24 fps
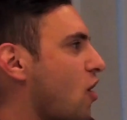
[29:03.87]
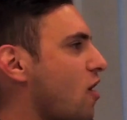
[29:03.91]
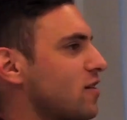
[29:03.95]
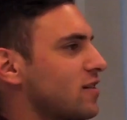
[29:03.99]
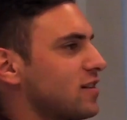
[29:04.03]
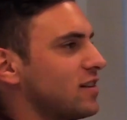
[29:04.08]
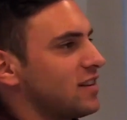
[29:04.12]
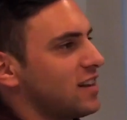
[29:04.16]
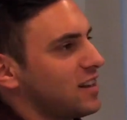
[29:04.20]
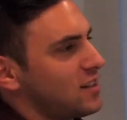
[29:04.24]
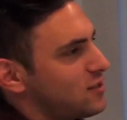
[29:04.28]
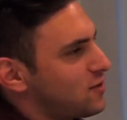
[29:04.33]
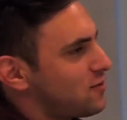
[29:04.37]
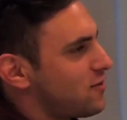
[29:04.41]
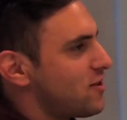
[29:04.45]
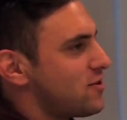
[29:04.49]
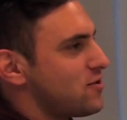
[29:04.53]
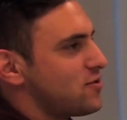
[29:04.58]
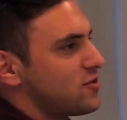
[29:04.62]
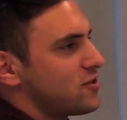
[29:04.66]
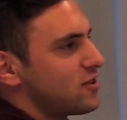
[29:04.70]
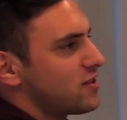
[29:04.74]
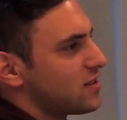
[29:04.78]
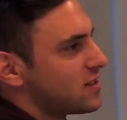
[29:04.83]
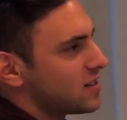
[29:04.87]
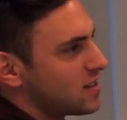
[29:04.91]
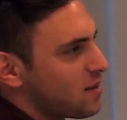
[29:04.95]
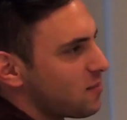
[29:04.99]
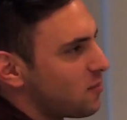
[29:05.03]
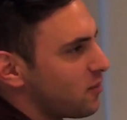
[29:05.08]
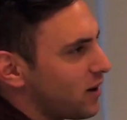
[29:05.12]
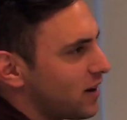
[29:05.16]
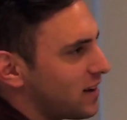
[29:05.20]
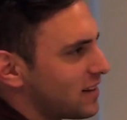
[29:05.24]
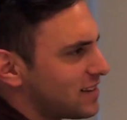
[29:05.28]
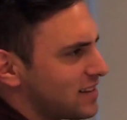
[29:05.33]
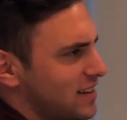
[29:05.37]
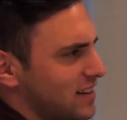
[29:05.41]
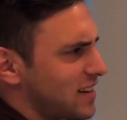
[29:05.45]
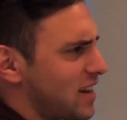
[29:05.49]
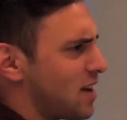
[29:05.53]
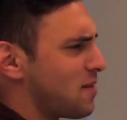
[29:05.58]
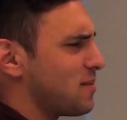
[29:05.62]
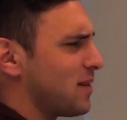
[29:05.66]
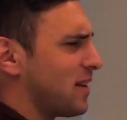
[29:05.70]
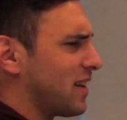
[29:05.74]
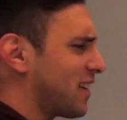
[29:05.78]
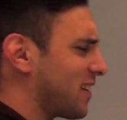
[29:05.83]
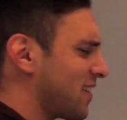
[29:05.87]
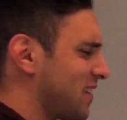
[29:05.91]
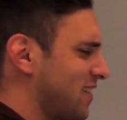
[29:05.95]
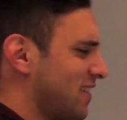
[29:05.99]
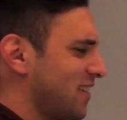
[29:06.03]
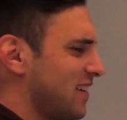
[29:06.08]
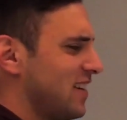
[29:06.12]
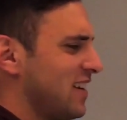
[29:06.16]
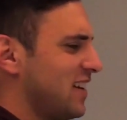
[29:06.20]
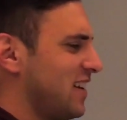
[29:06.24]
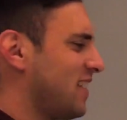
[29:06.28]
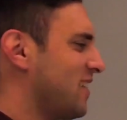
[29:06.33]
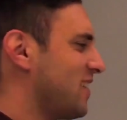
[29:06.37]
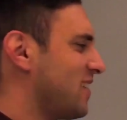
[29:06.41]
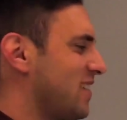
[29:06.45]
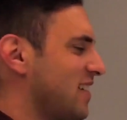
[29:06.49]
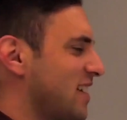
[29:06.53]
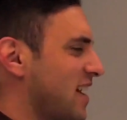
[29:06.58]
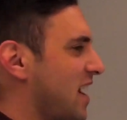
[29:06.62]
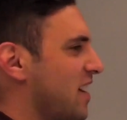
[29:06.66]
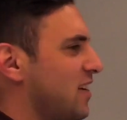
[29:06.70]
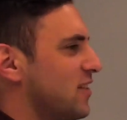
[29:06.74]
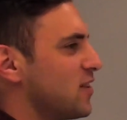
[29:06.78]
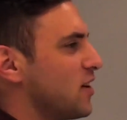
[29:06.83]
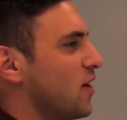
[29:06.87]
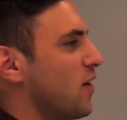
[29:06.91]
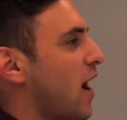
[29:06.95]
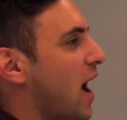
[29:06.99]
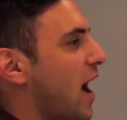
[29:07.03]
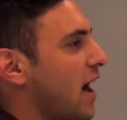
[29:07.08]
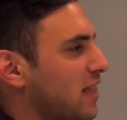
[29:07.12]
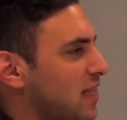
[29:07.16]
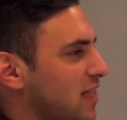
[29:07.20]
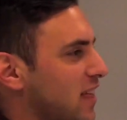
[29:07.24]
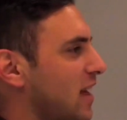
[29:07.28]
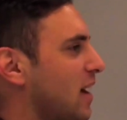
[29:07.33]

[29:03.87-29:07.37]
talk to like strangers on the subway. And it's like now I'm like, I don't know. I